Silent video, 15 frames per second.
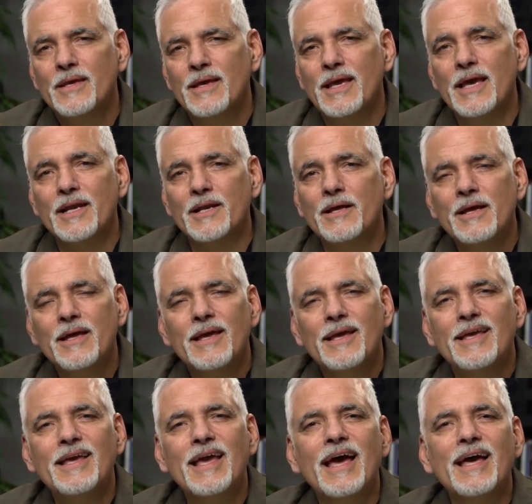He had a,
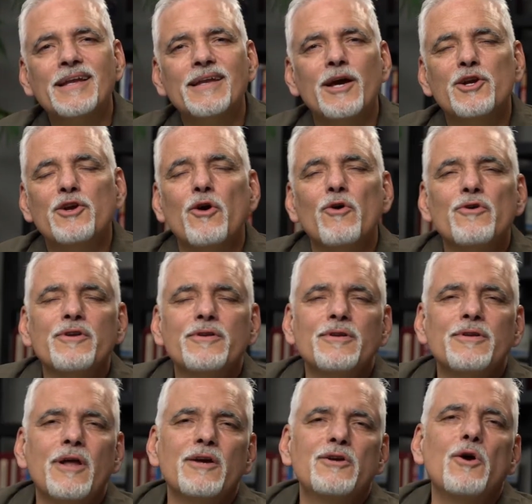he had a,
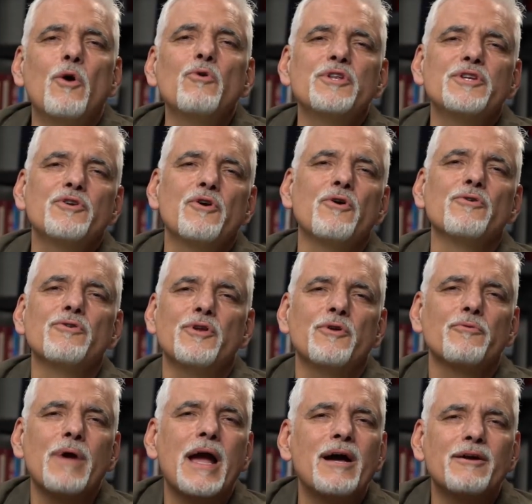girden a golden girdle
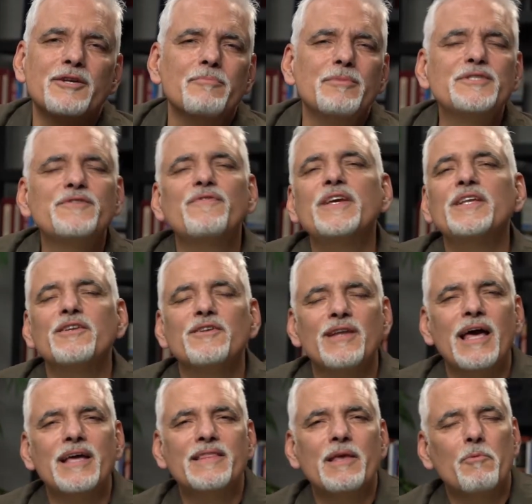around him. His feet looked
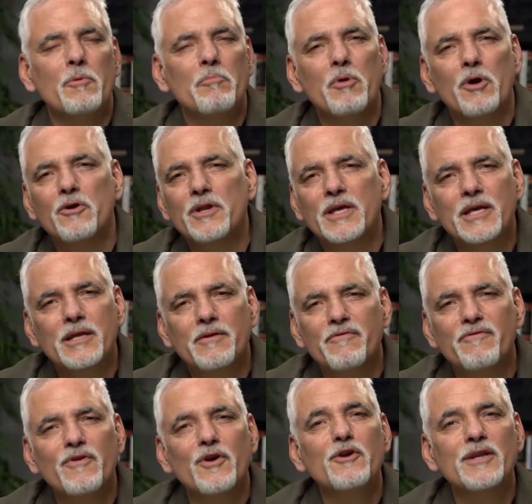like they were burning in a
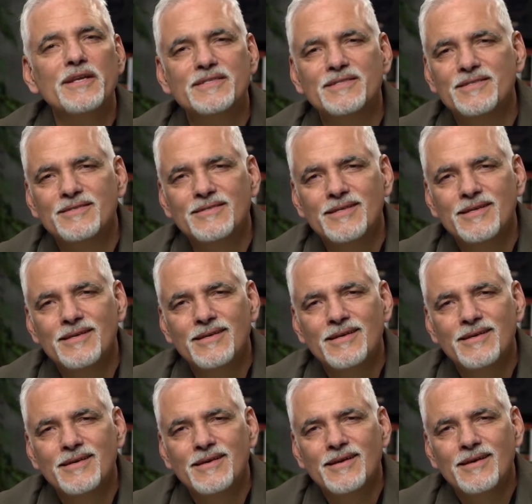furnace.
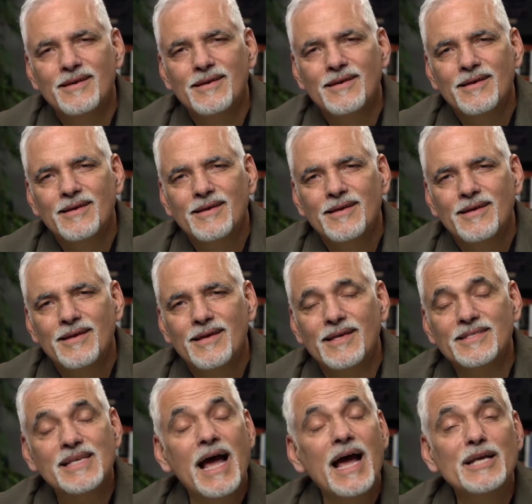
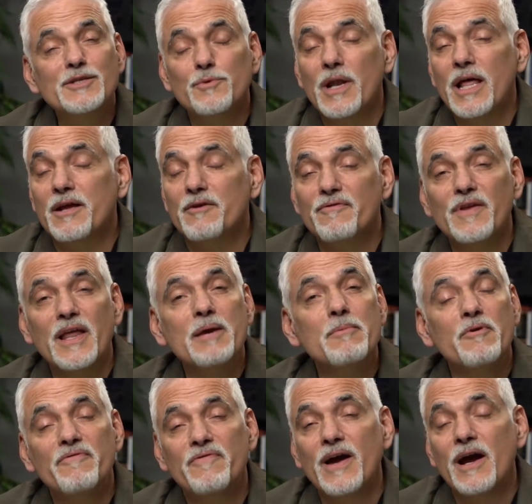His eyes were like a flame
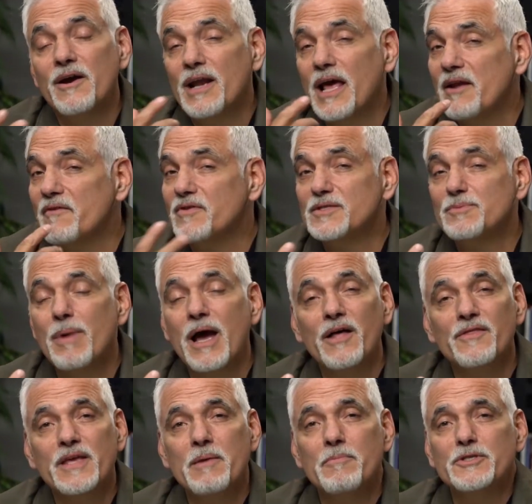of fire, and out of his
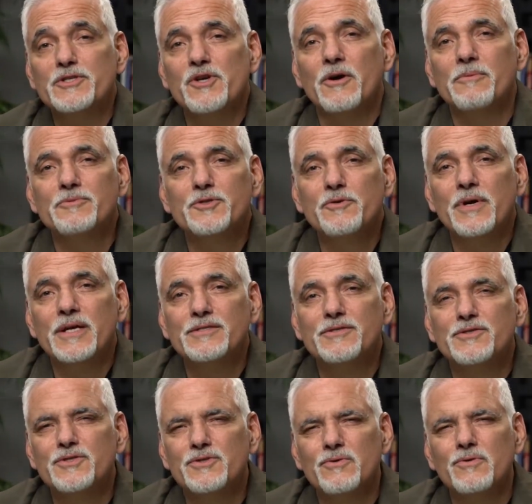mouth came a sharp two edged
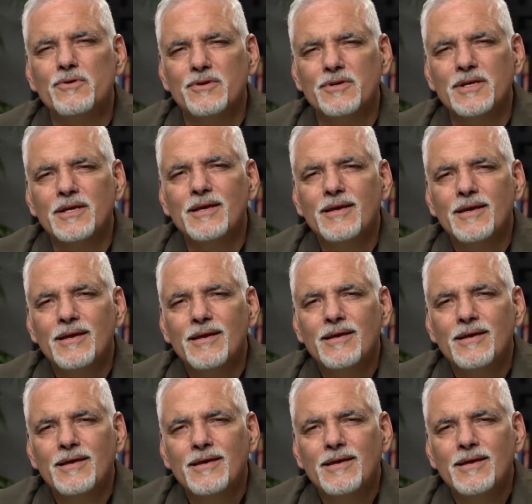sword.
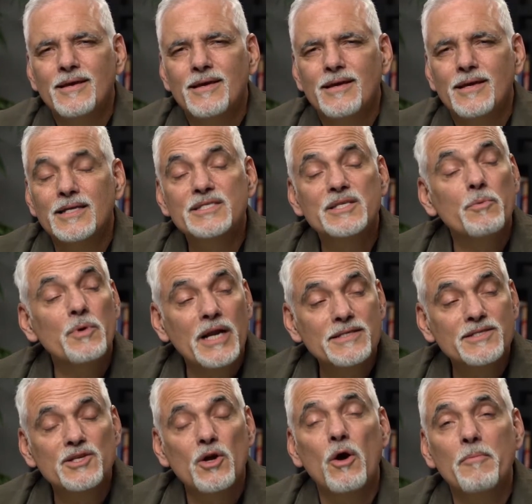He said, When I
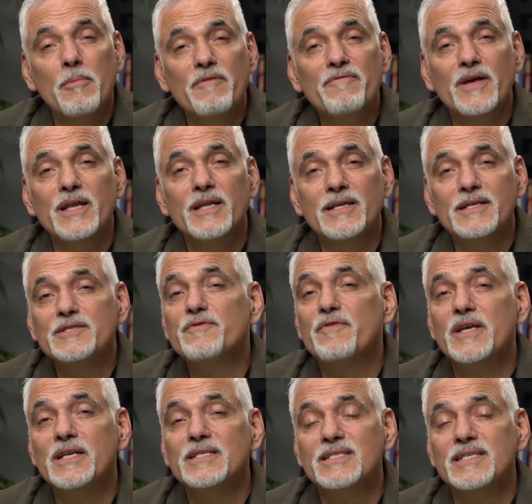saw him, I fell at his
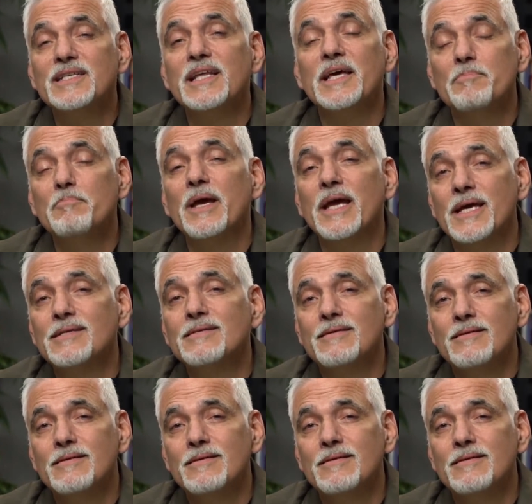feet as a dead man.